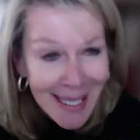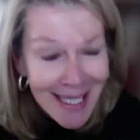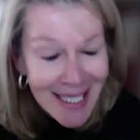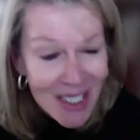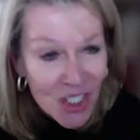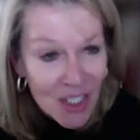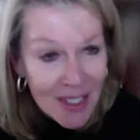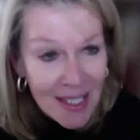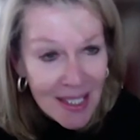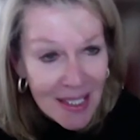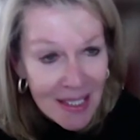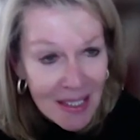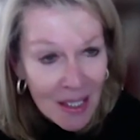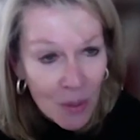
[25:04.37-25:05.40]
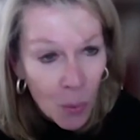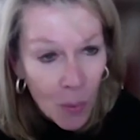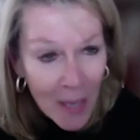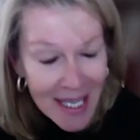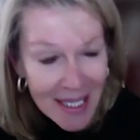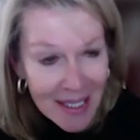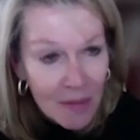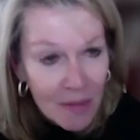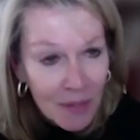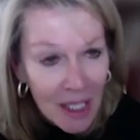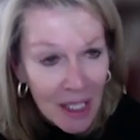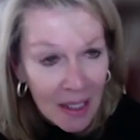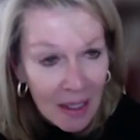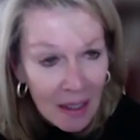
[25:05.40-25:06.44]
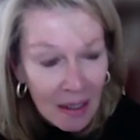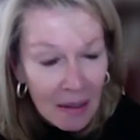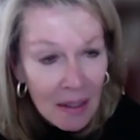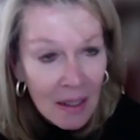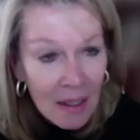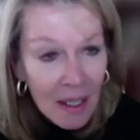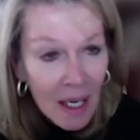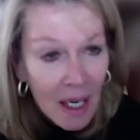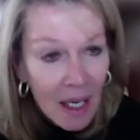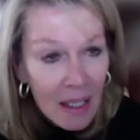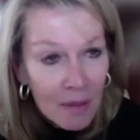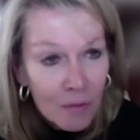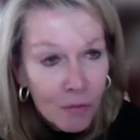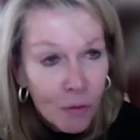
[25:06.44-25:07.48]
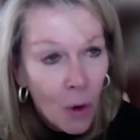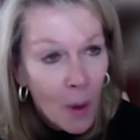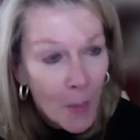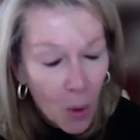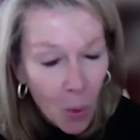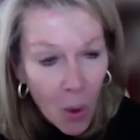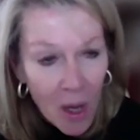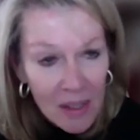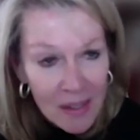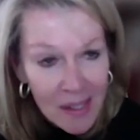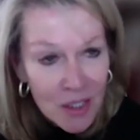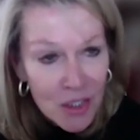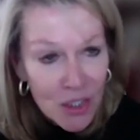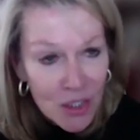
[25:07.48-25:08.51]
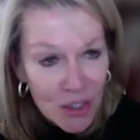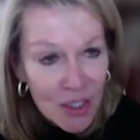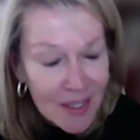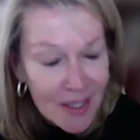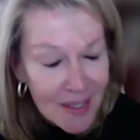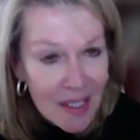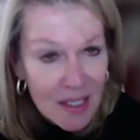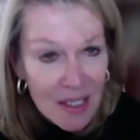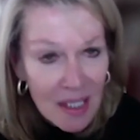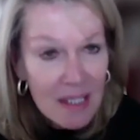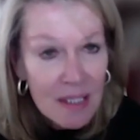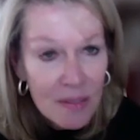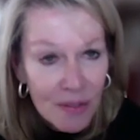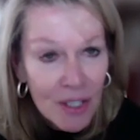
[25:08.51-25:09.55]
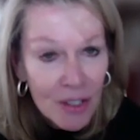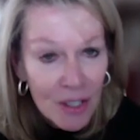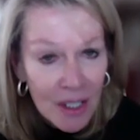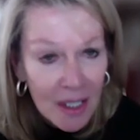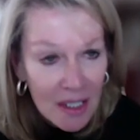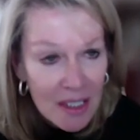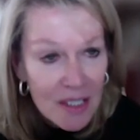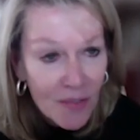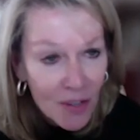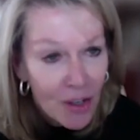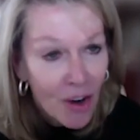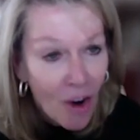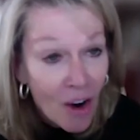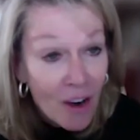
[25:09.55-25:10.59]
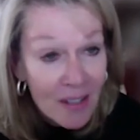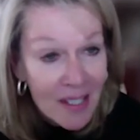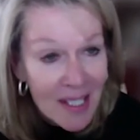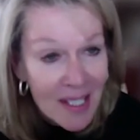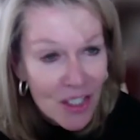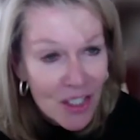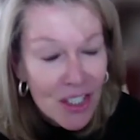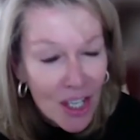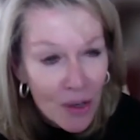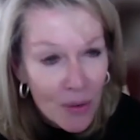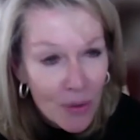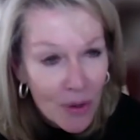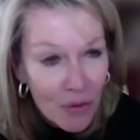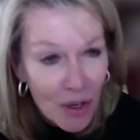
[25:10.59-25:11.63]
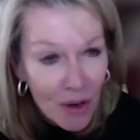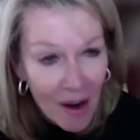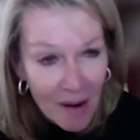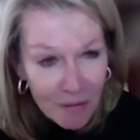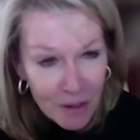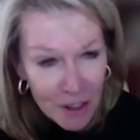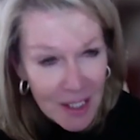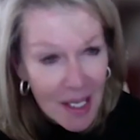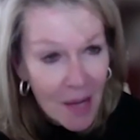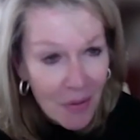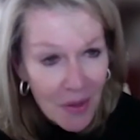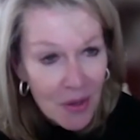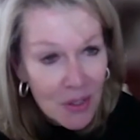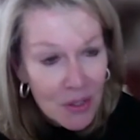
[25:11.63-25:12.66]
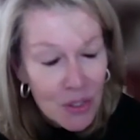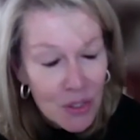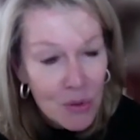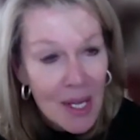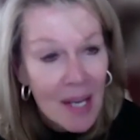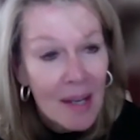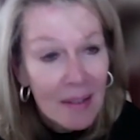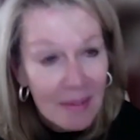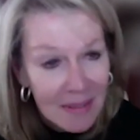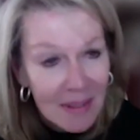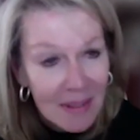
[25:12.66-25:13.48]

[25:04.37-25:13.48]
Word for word: agencies and ways of getting uh, formal quality assurance is, is very, it's very heartening to know that there are efforts out there to do that.